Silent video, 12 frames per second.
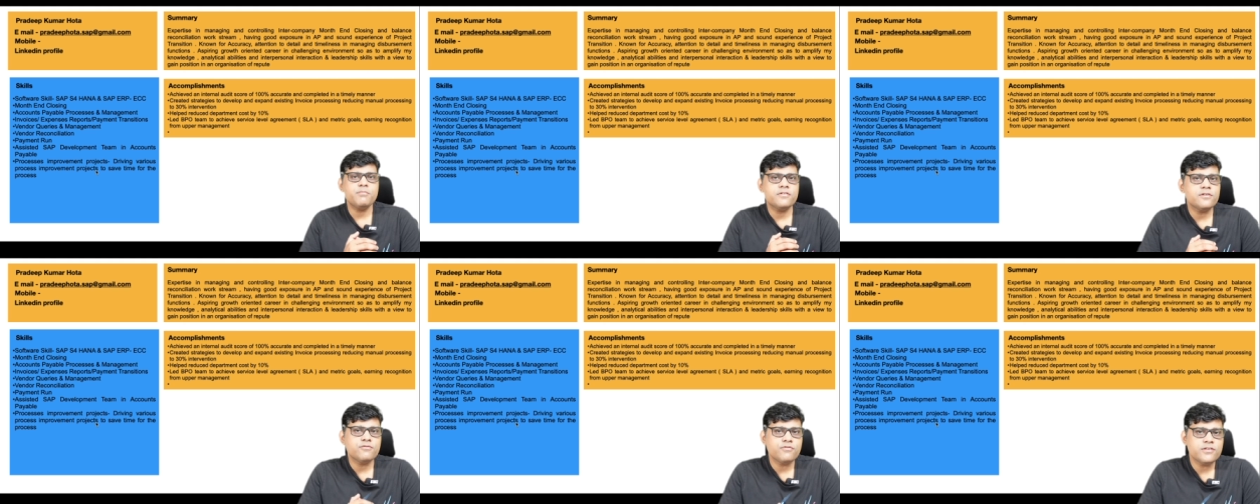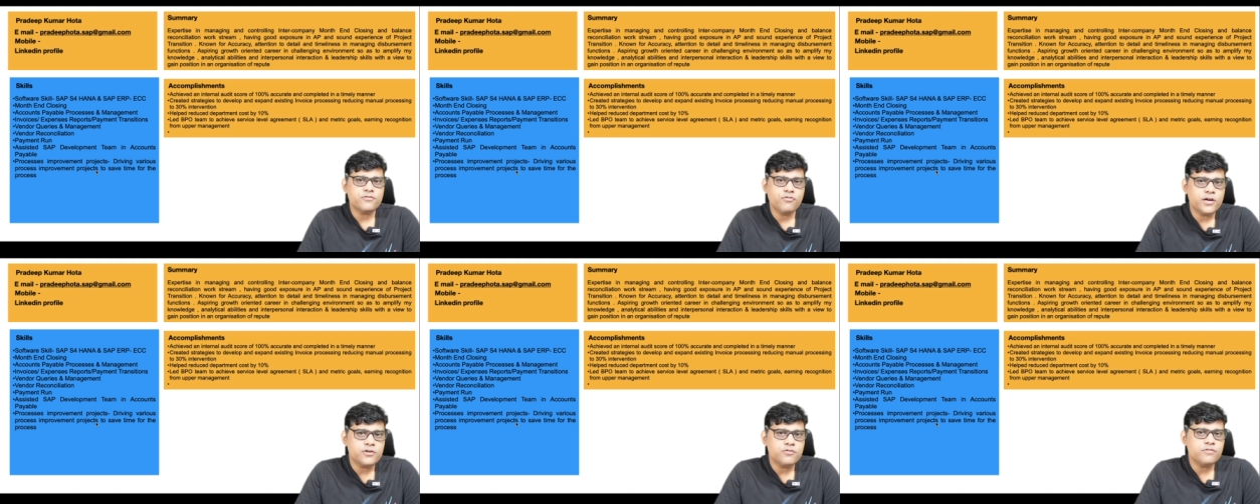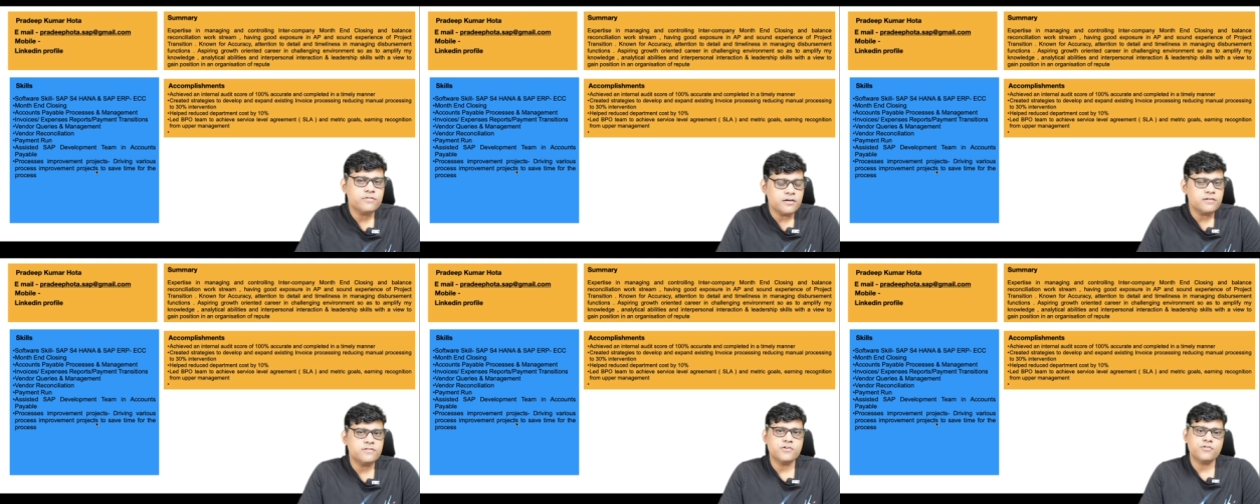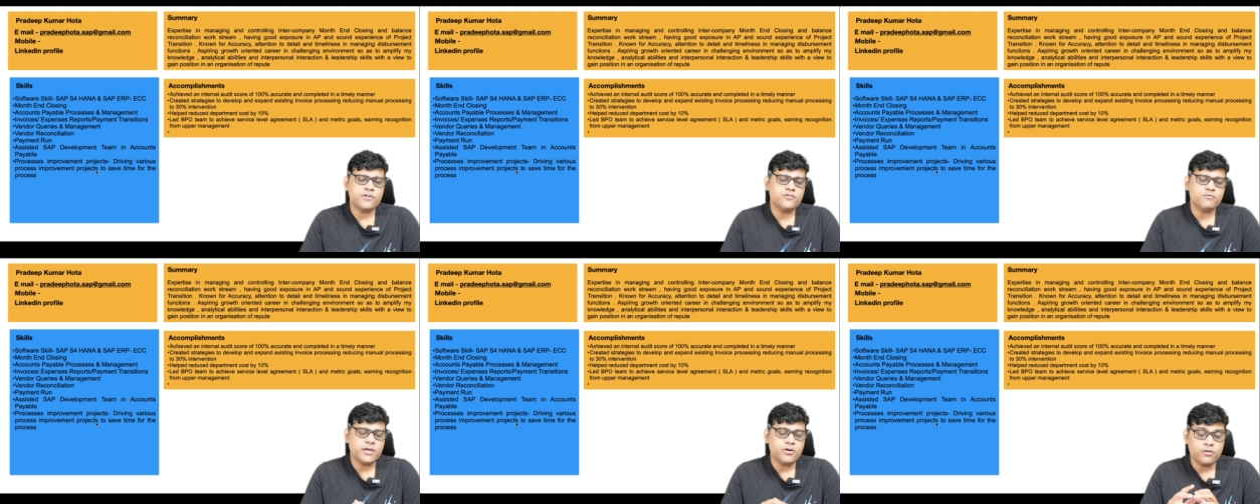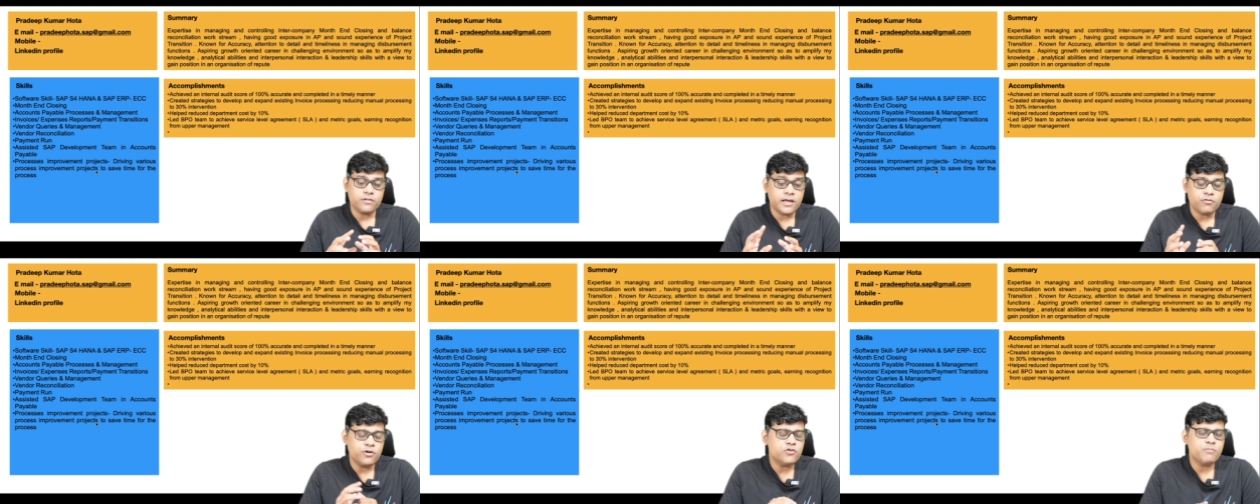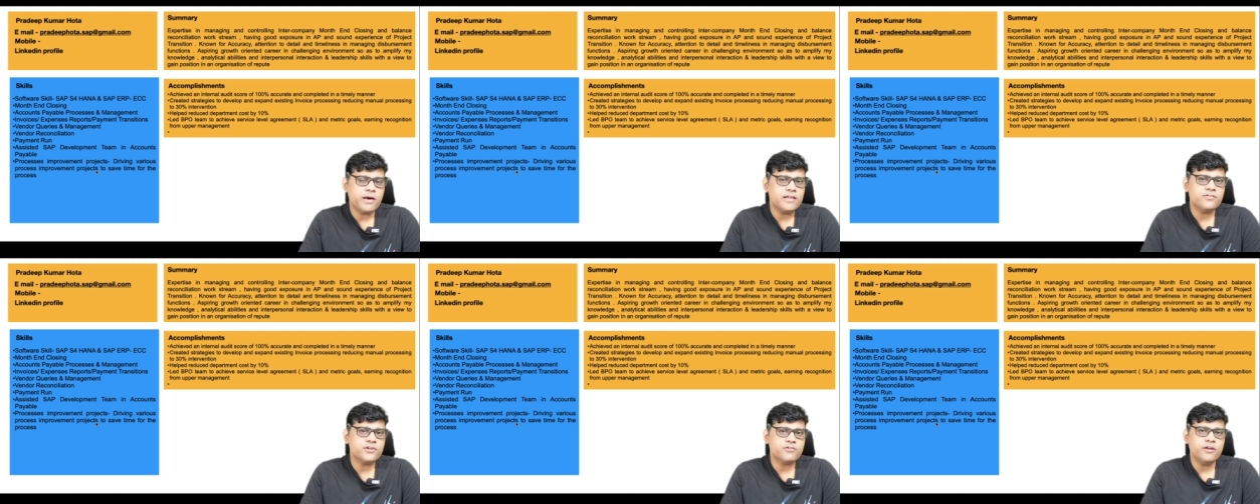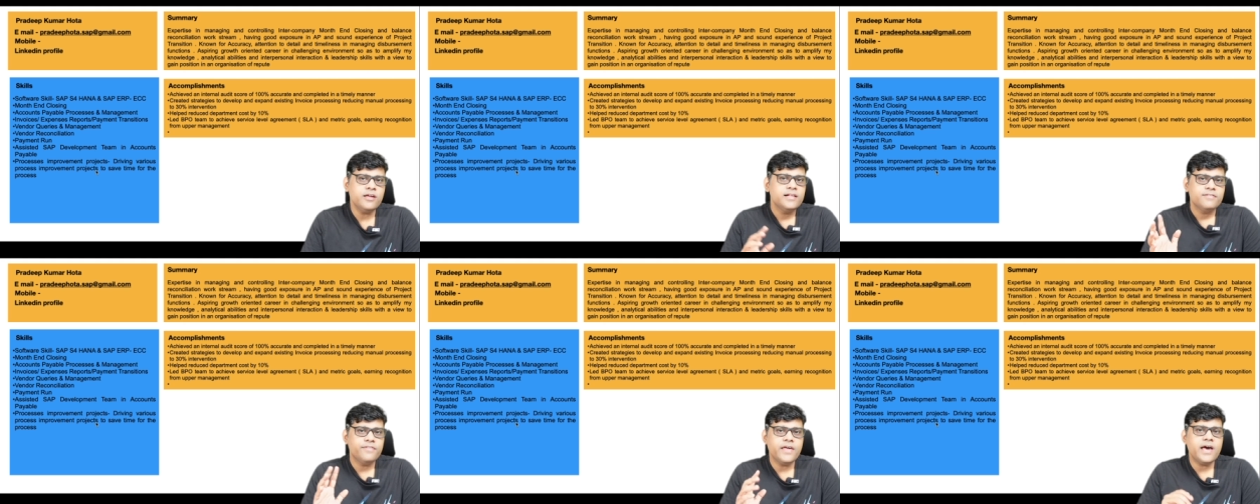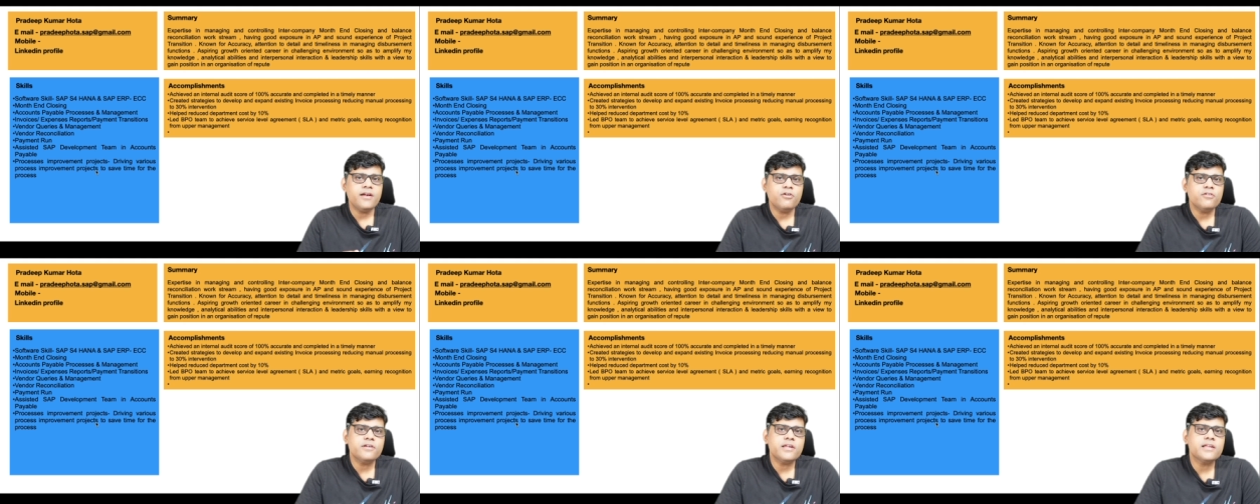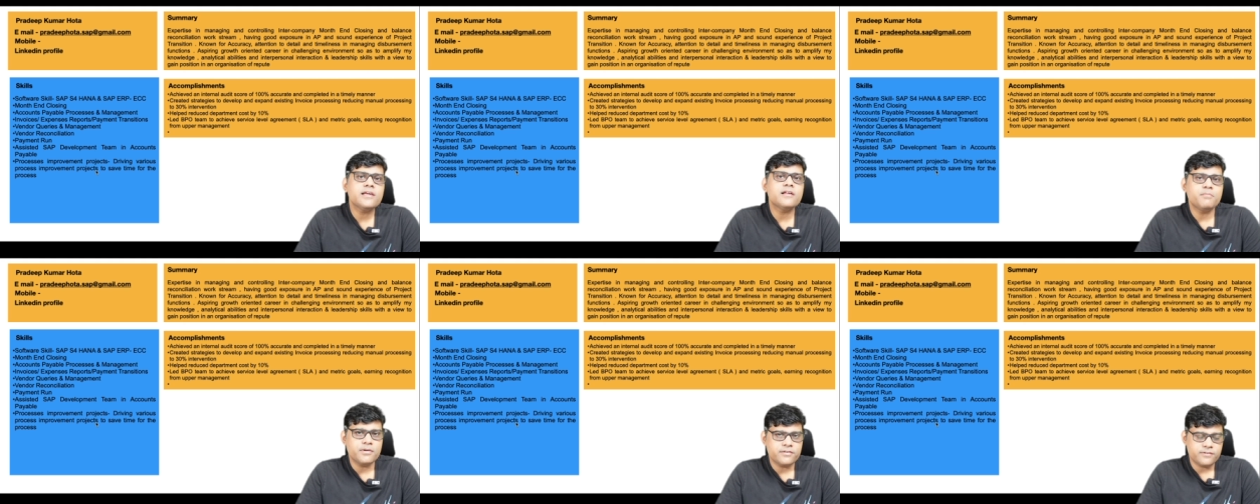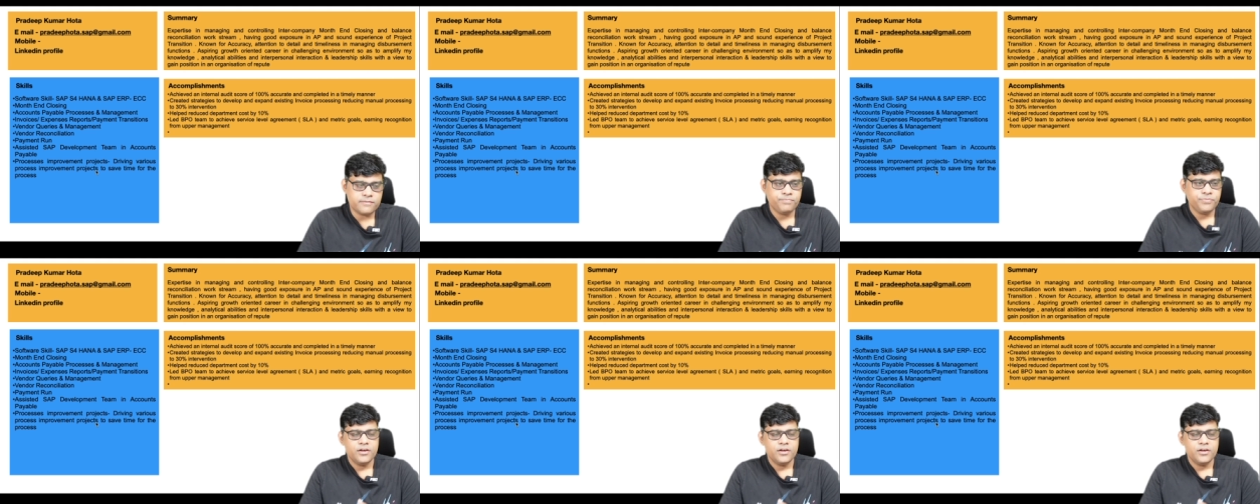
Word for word: person who is going to search your resume or they are going to match your resume, they are not the technical person.